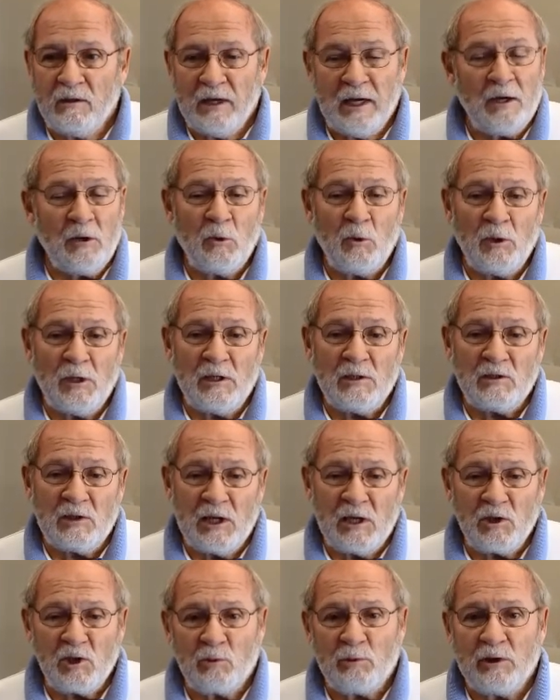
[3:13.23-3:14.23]
not only is
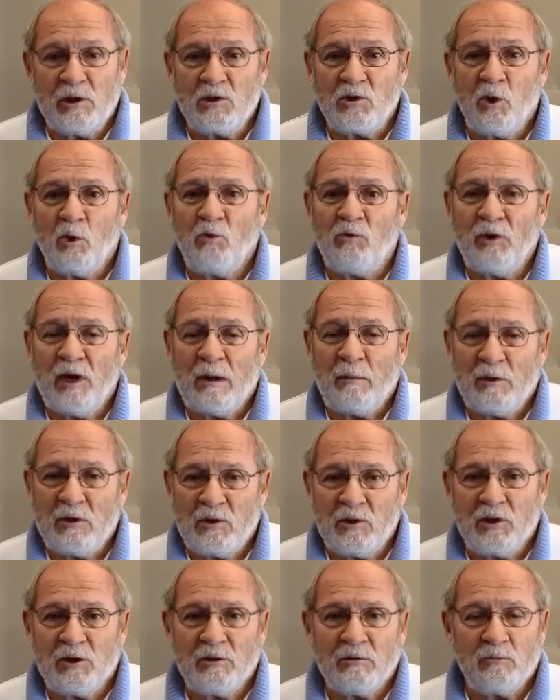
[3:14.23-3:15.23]
Angel, but his whole
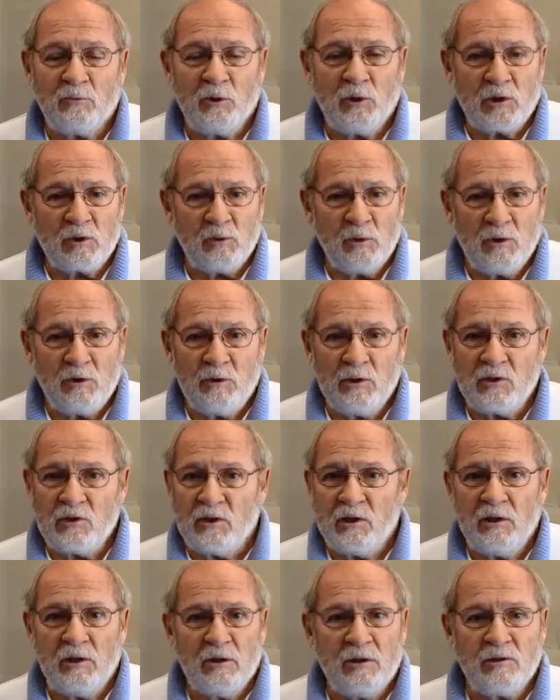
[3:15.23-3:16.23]
family's here, works with us,
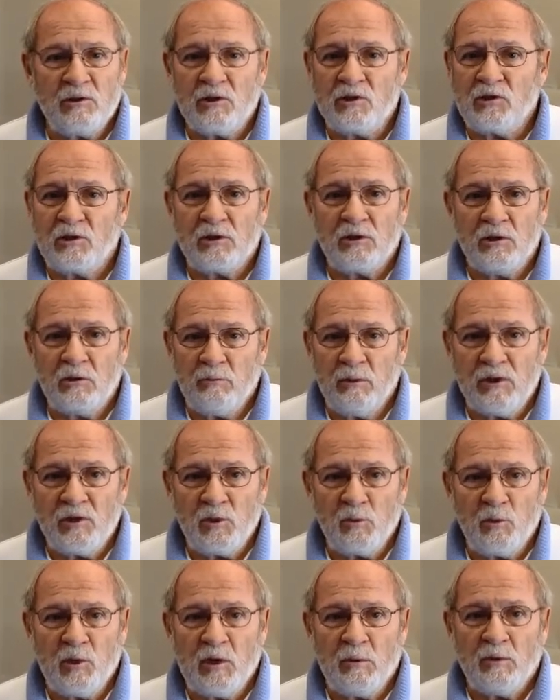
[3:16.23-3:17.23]
and they're just a good
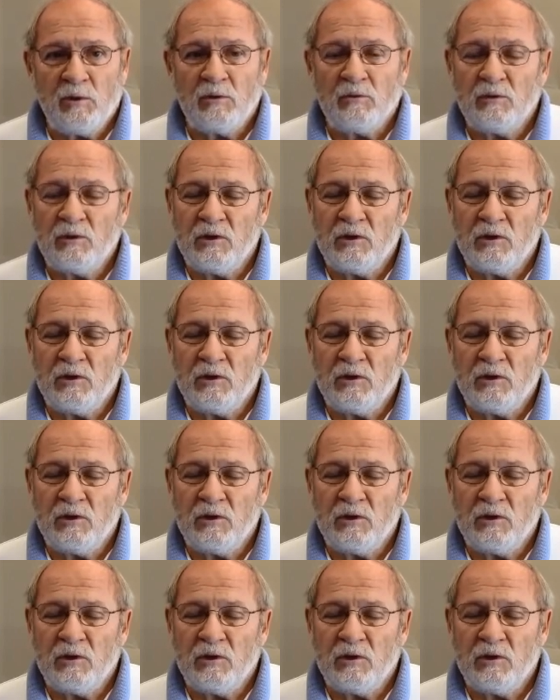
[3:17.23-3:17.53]
bunch of people.